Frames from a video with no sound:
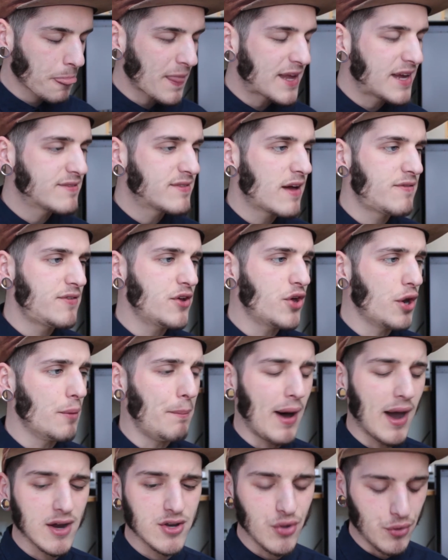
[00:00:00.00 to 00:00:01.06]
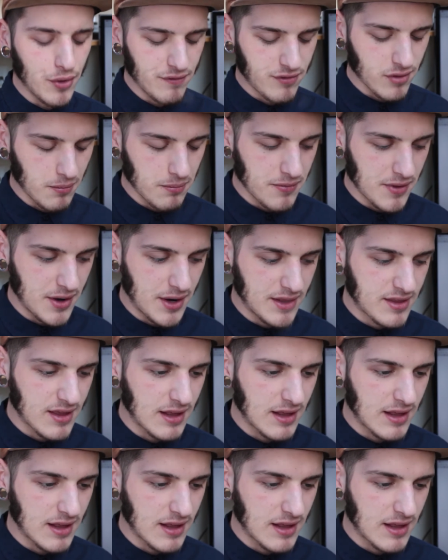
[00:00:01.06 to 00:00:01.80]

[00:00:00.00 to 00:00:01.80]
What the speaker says: You definitely got a back tone of something.